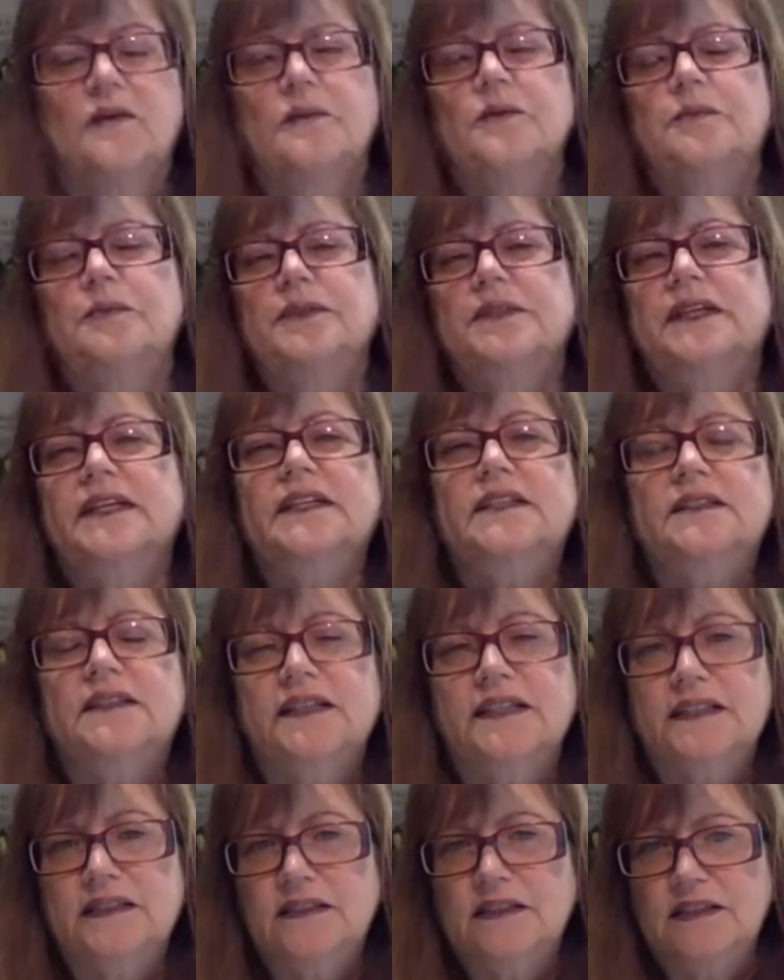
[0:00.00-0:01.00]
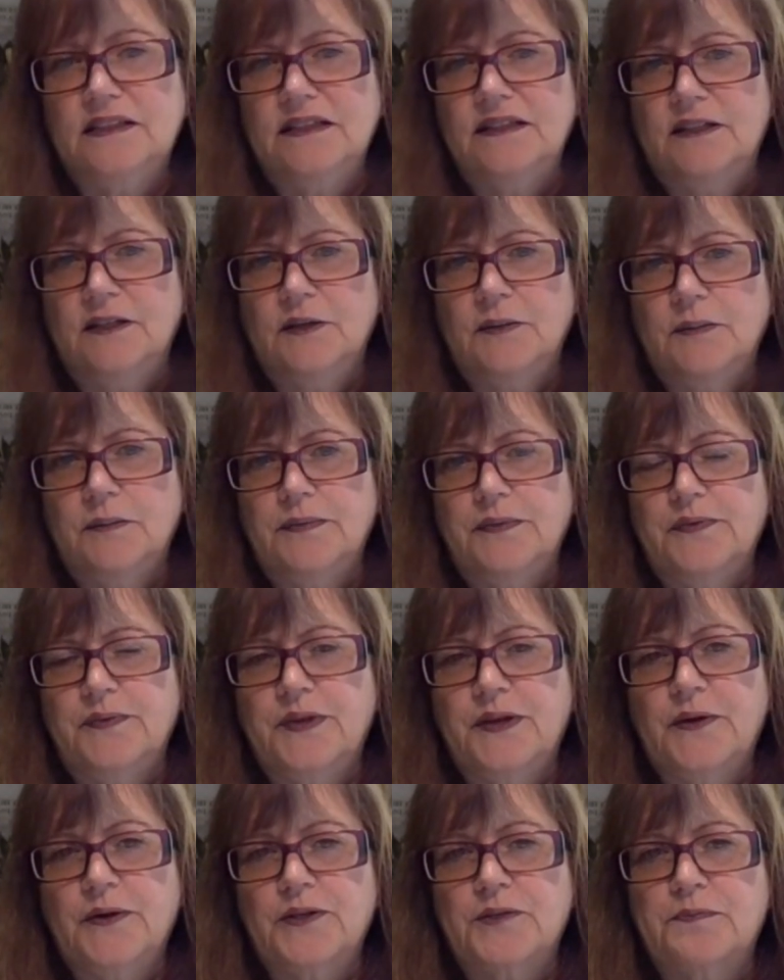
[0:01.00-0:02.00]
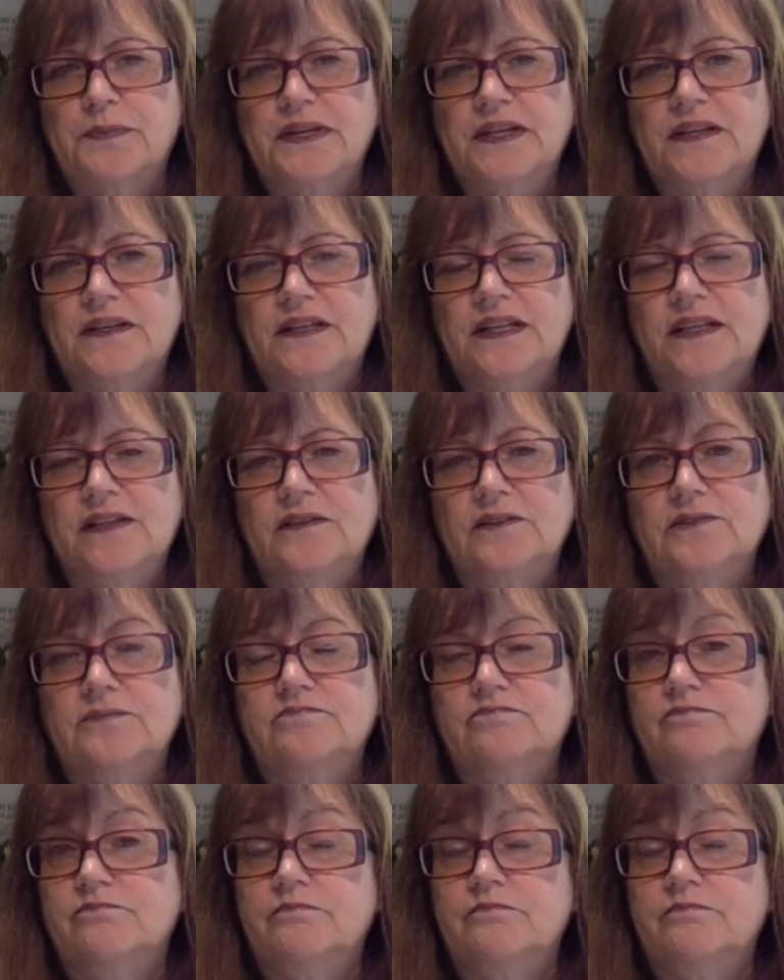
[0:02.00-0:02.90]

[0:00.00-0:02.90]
Well, politically, there's been the